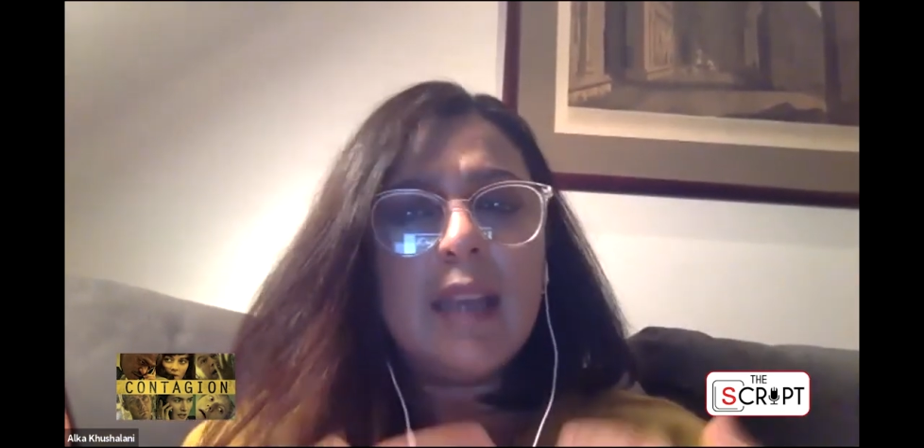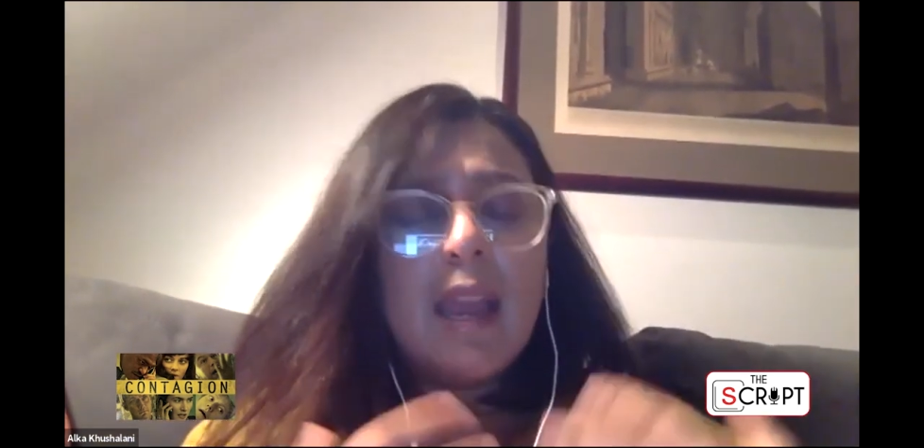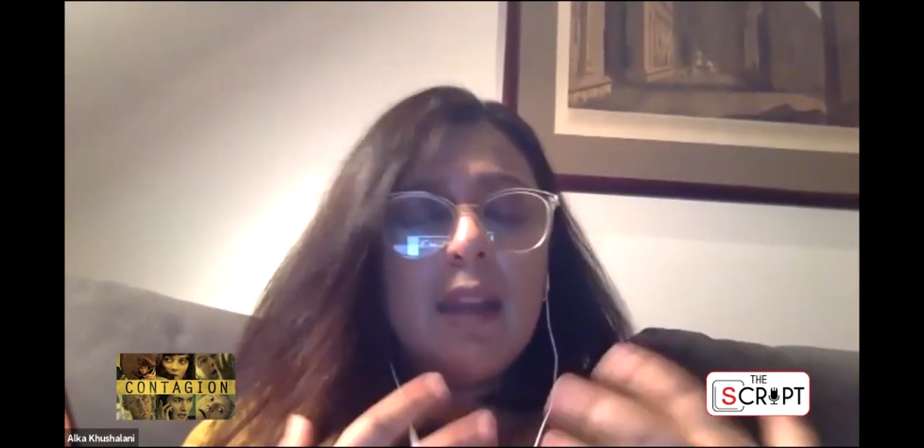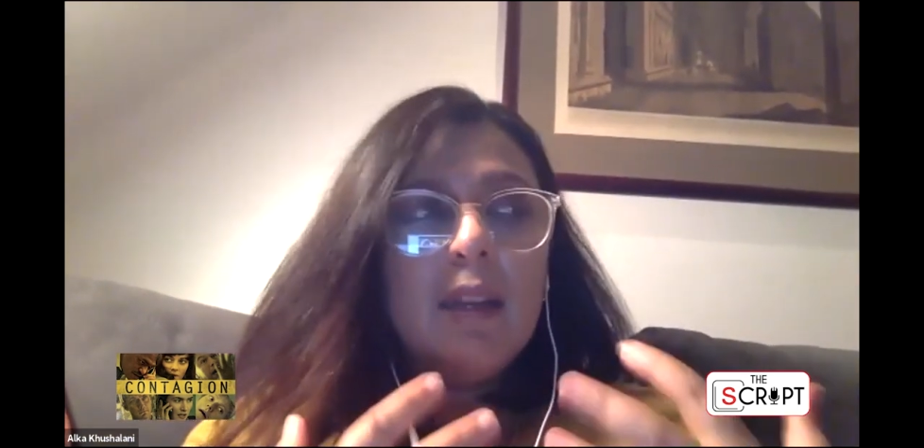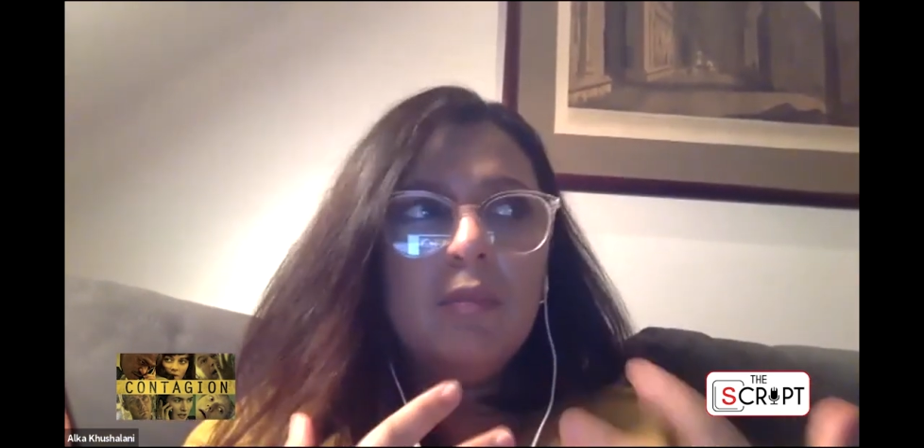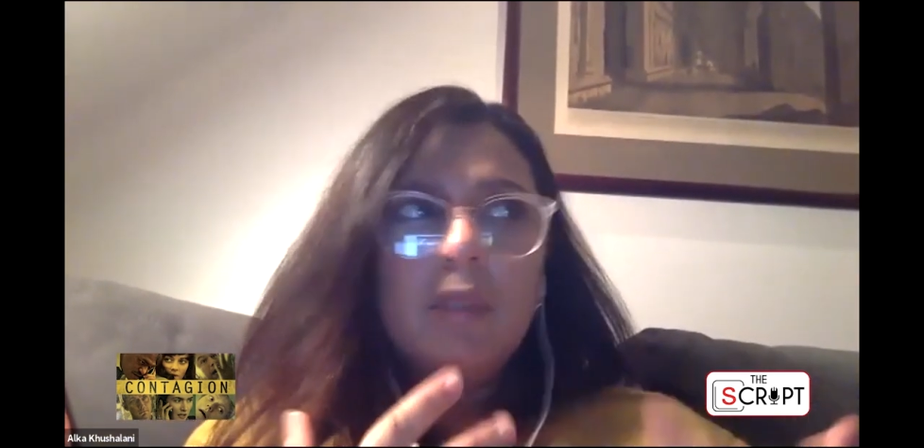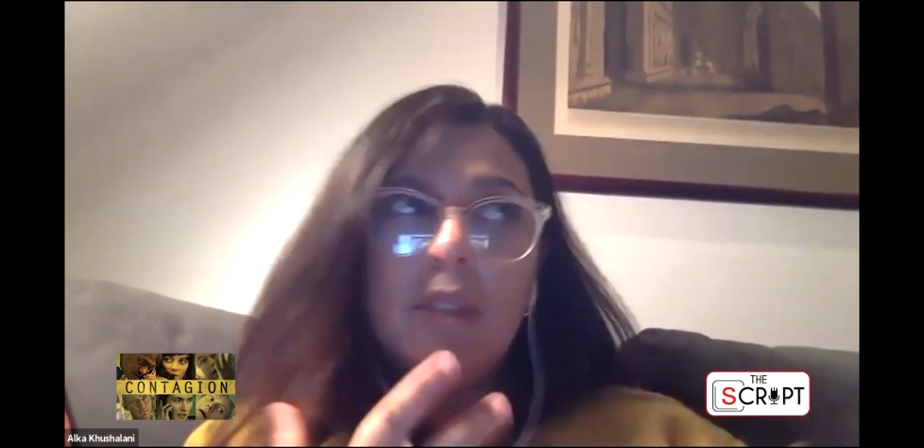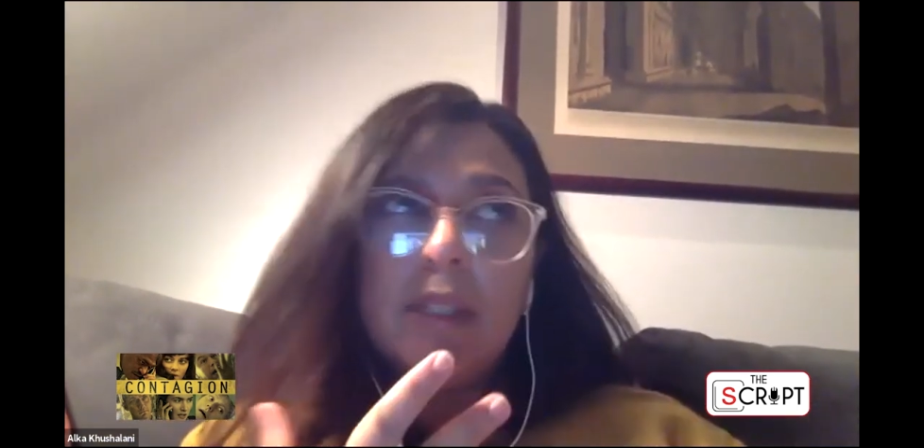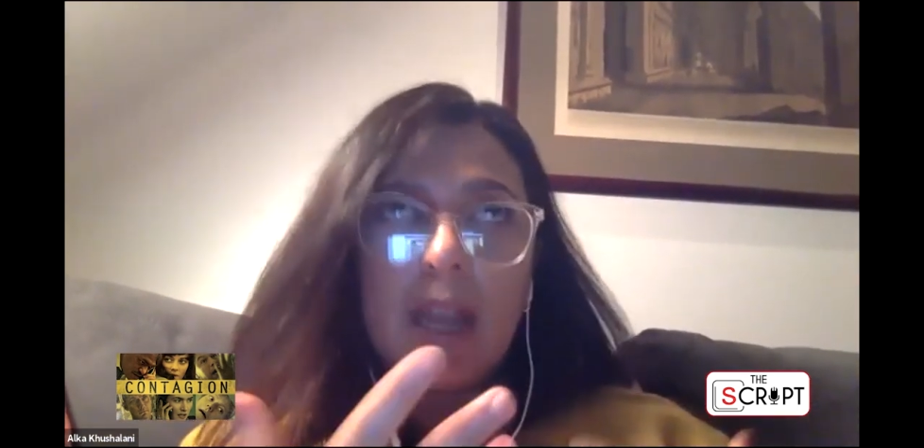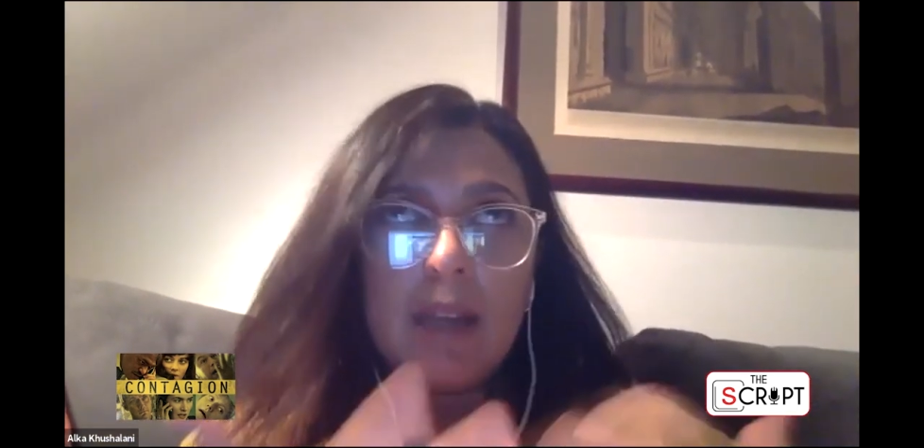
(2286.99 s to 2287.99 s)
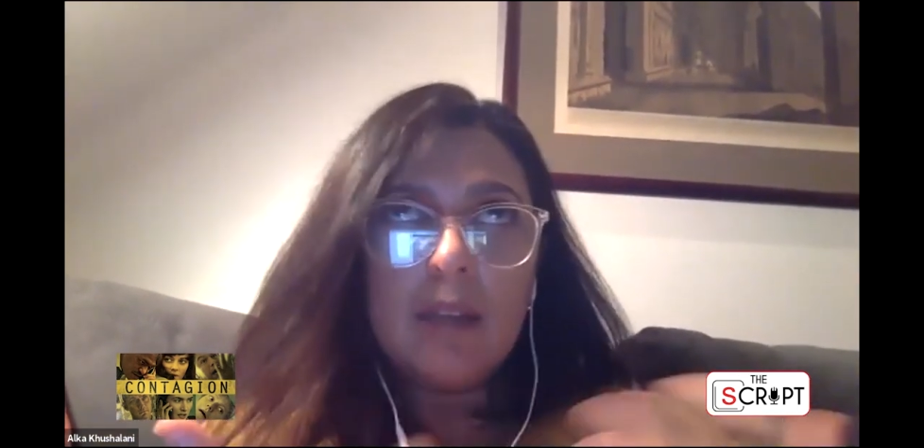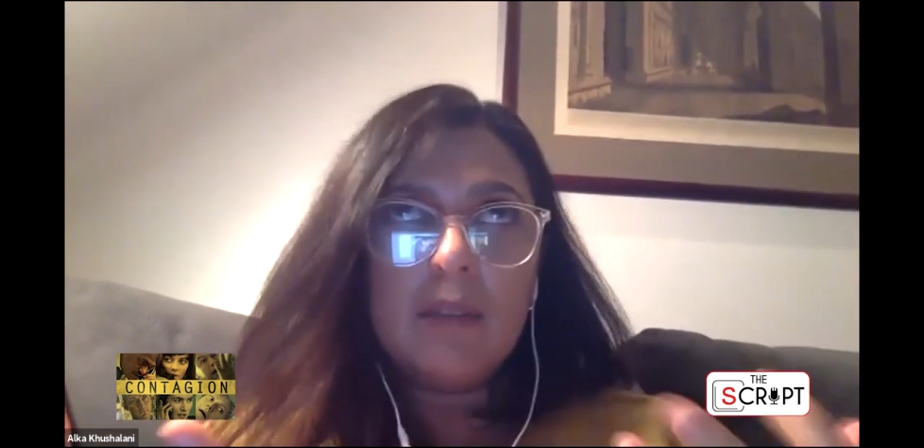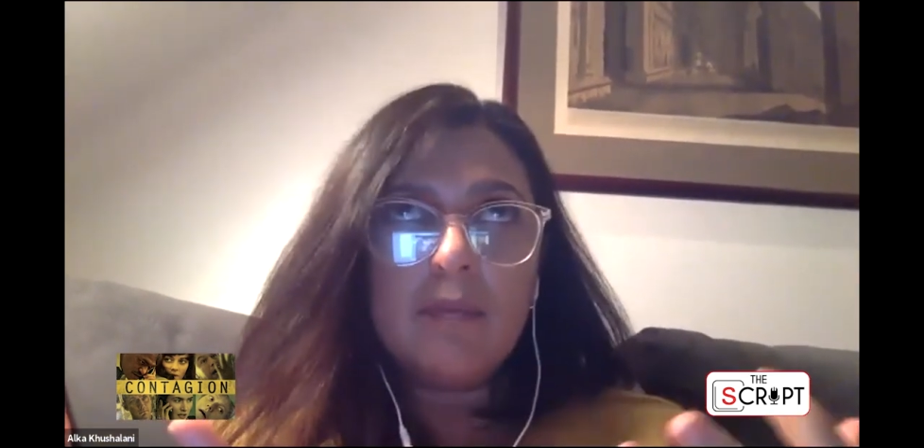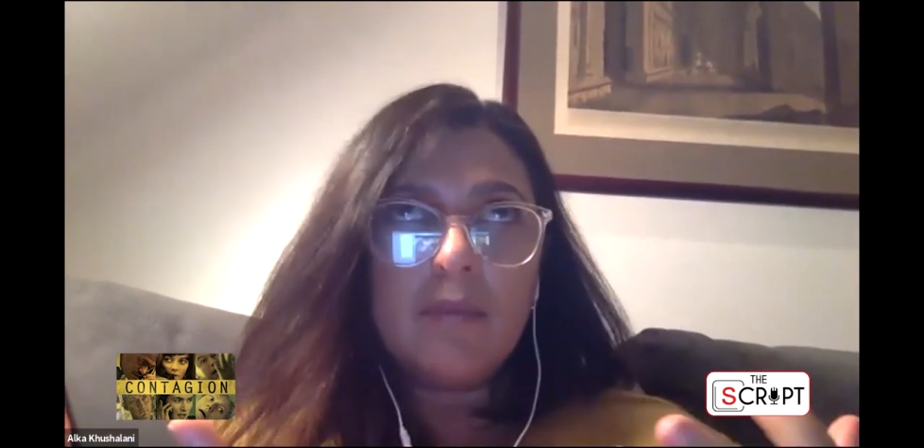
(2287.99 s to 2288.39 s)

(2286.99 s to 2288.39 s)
and it really kind of,